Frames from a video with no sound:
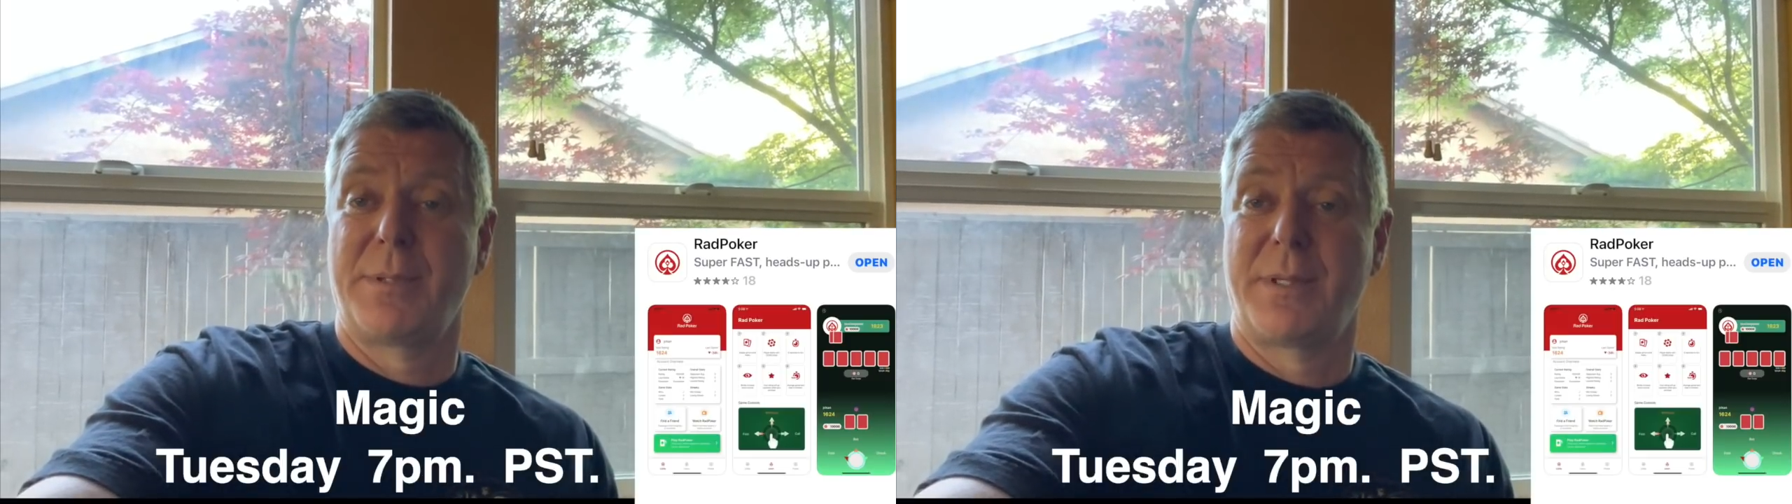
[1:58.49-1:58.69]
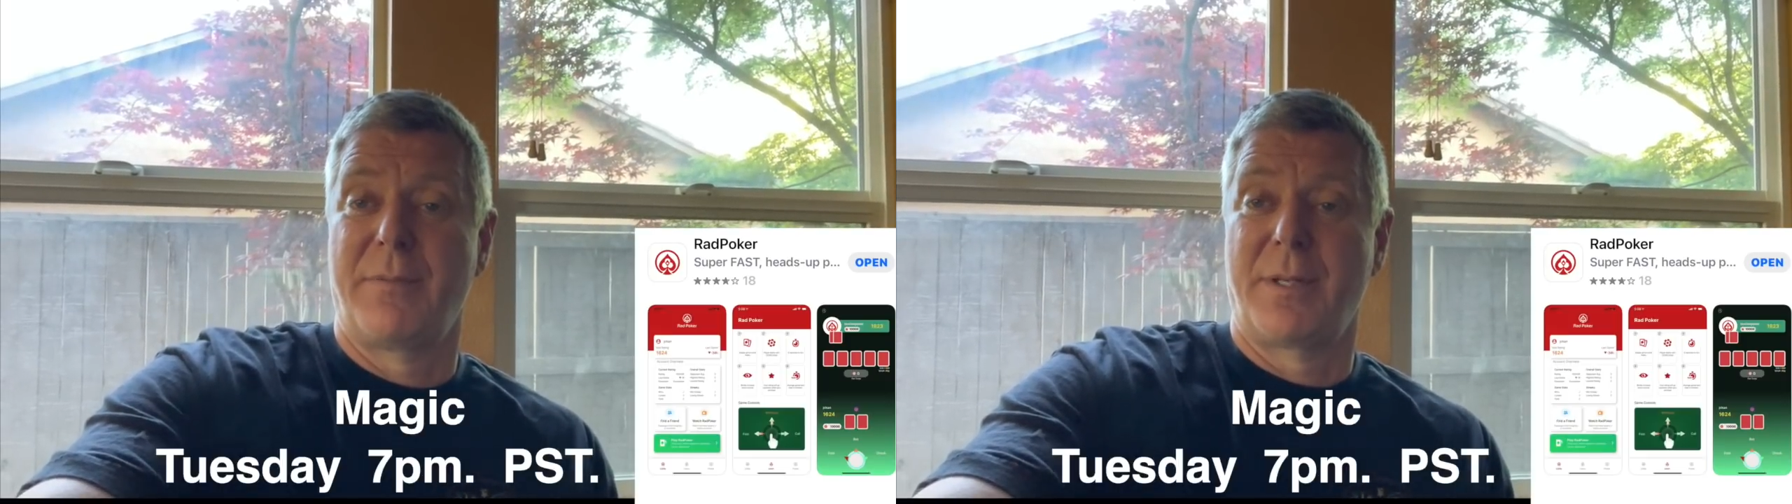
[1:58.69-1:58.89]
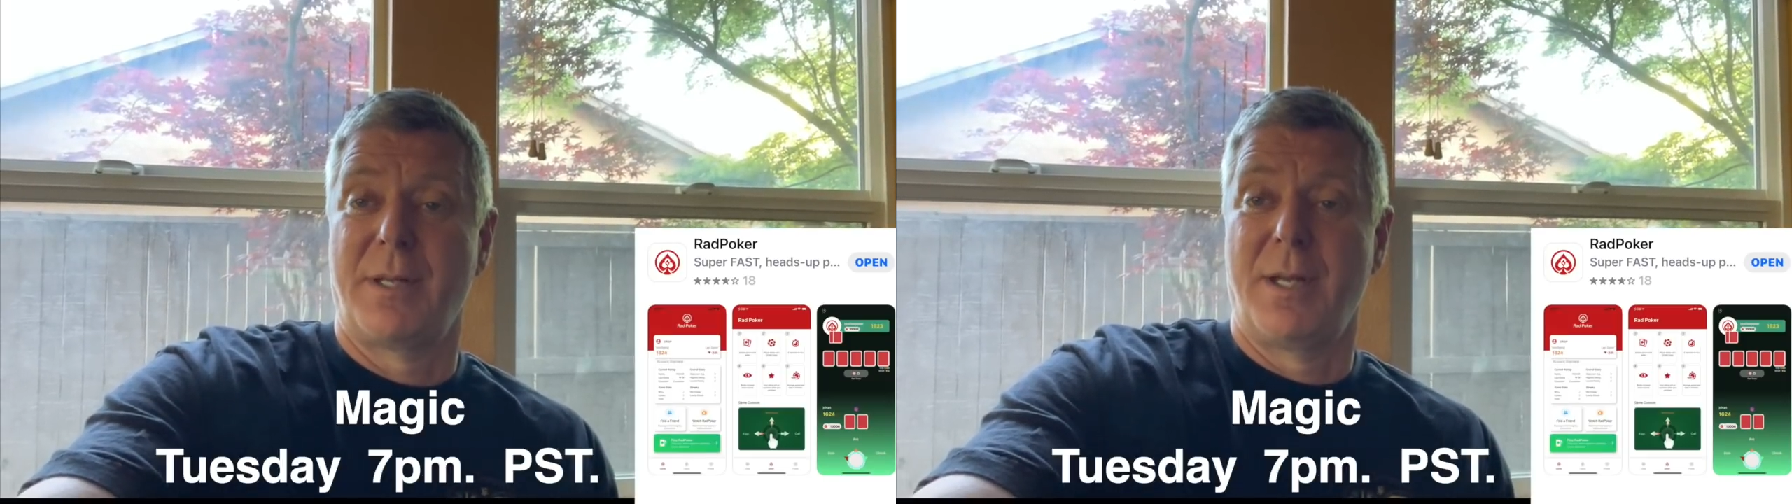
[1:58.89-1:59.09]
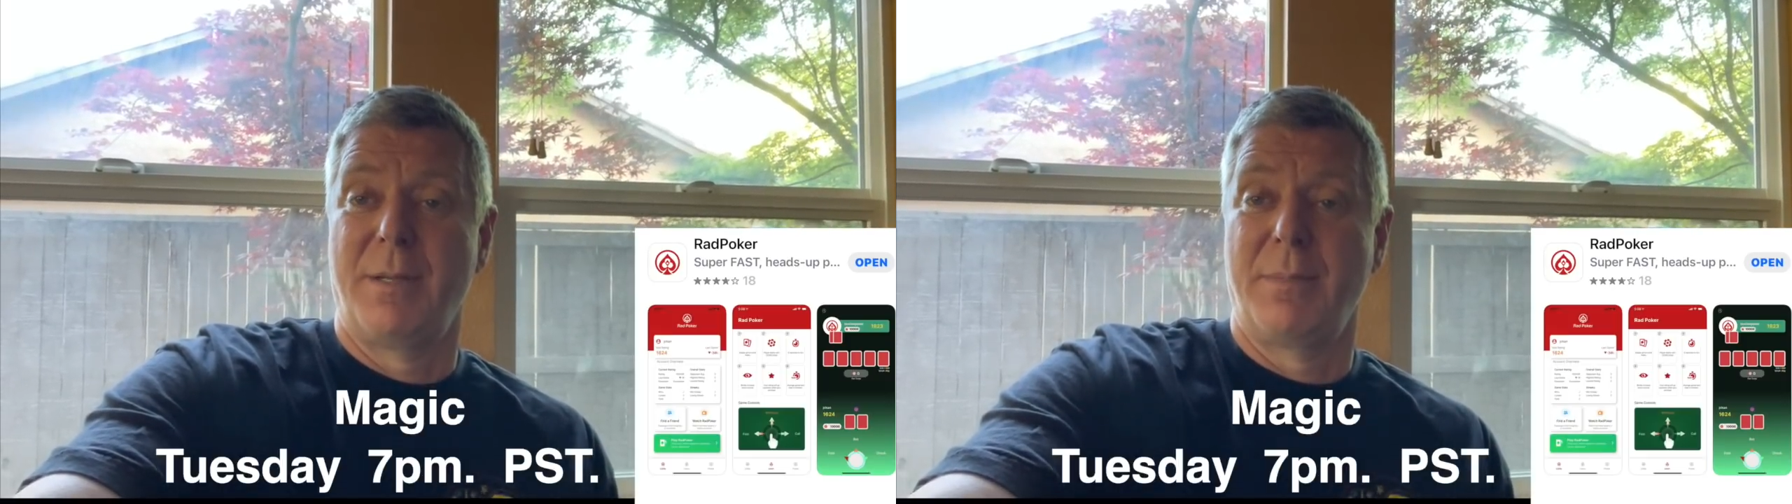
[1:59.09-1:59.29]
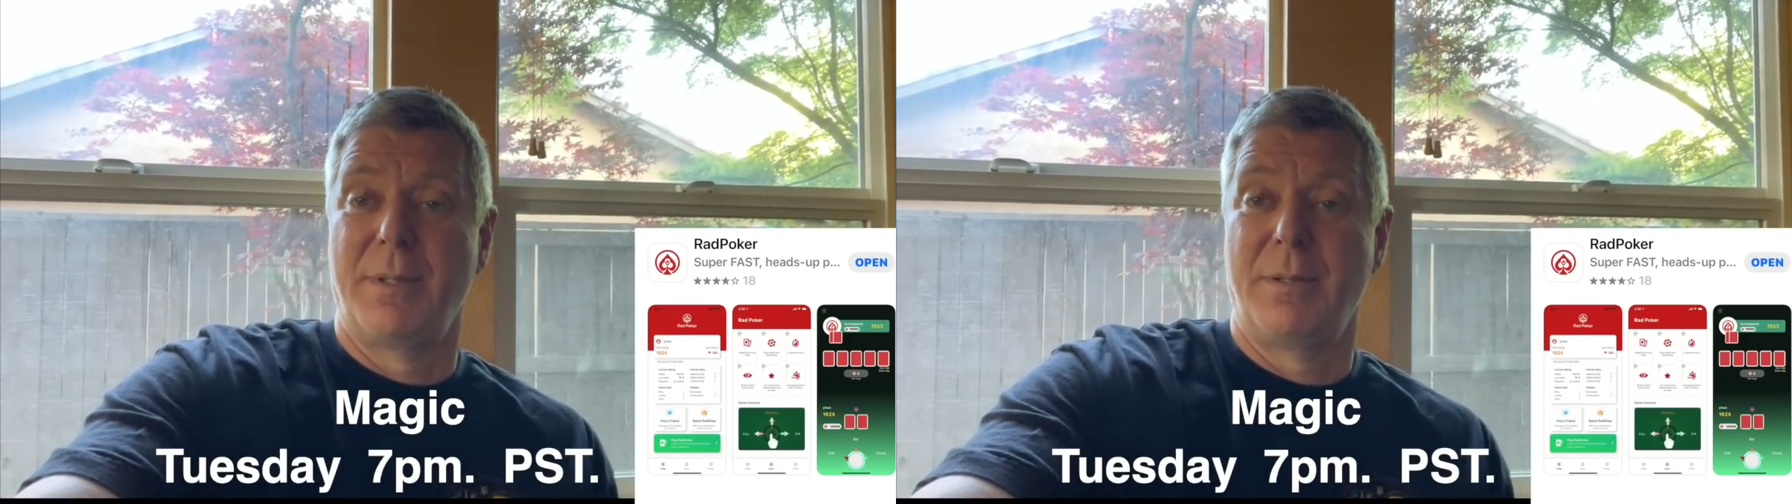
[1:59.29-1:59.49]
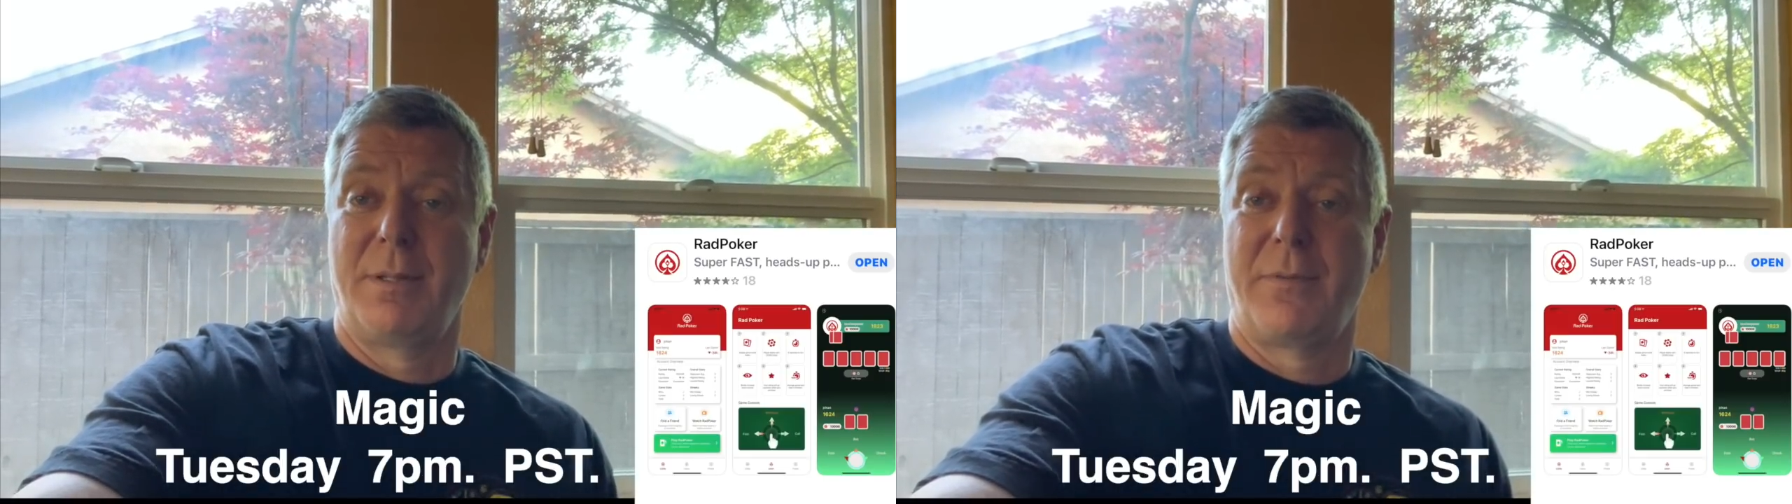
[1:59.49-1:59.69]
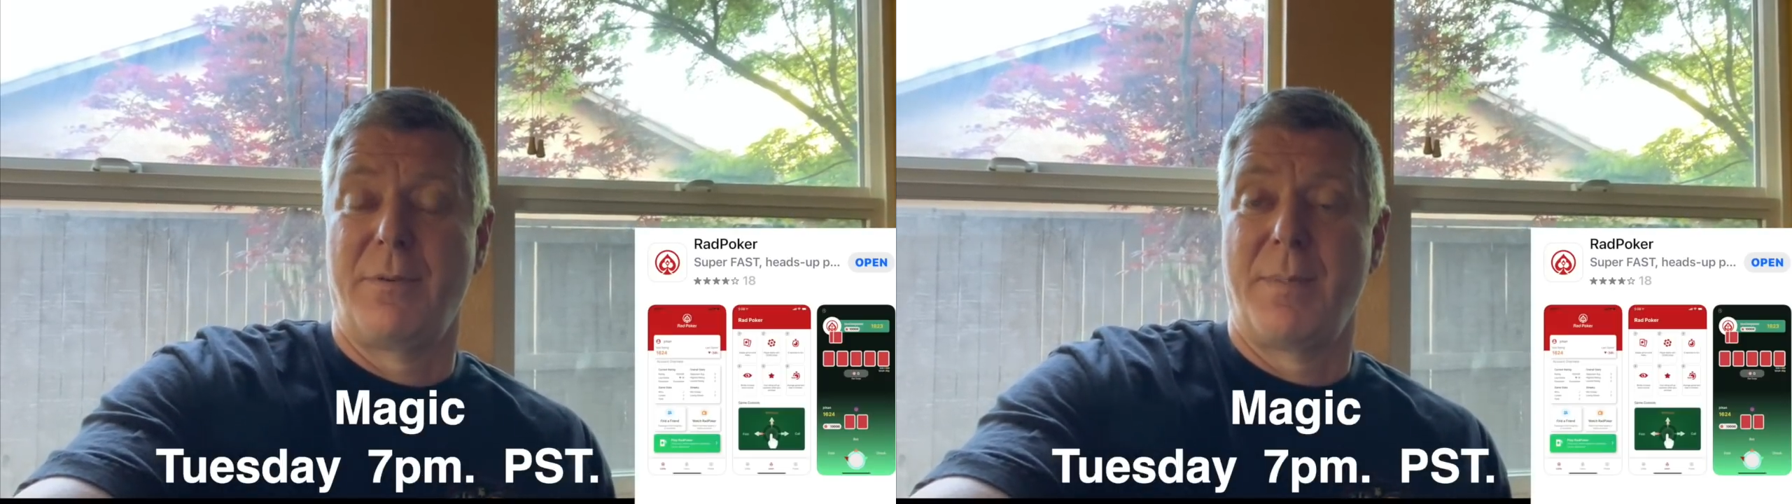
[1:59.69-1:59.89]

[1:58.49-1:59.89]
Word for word: Pacific time, look for